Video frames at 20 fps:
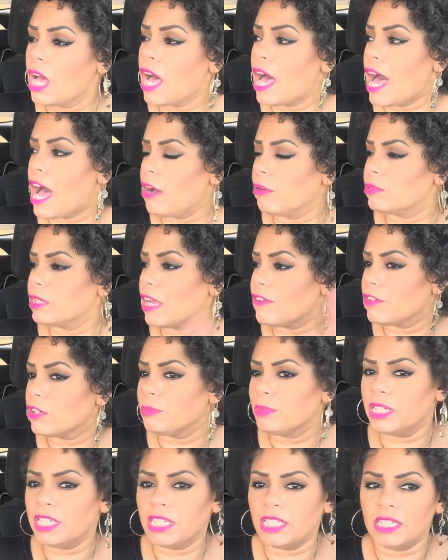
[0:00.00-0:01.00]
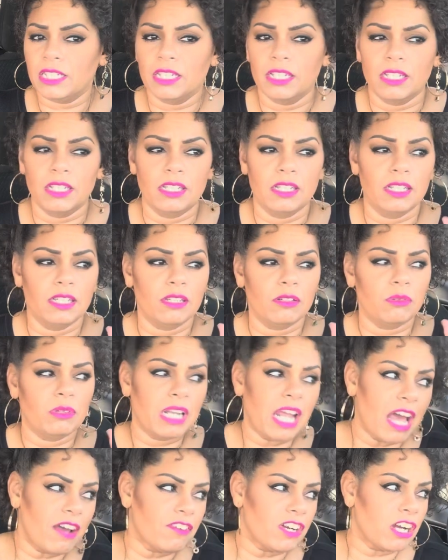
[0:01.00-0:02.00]
I'll never be
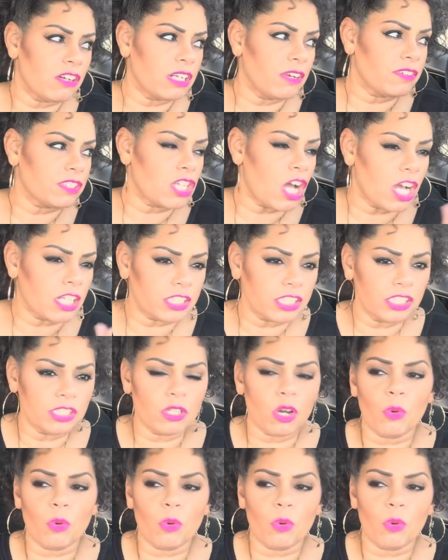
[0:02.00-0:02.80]
whatever, I'll never talk to you,